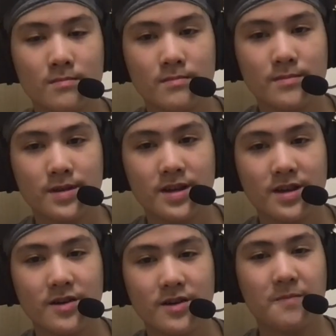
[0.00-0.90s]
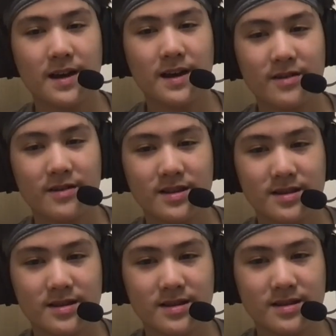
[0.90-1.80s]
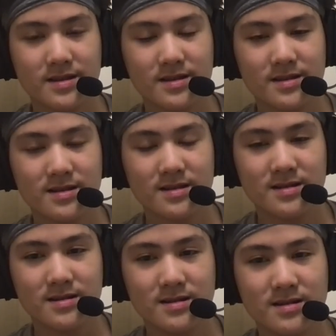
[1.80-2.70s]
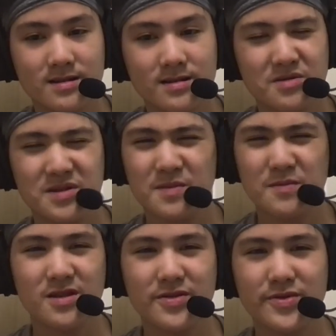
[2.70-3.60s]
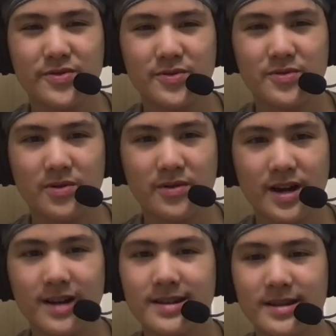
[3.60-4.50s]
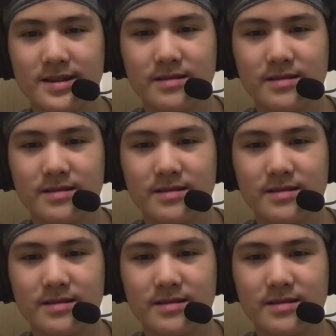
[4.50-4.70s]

King of Pirates. Well, similar to Hokage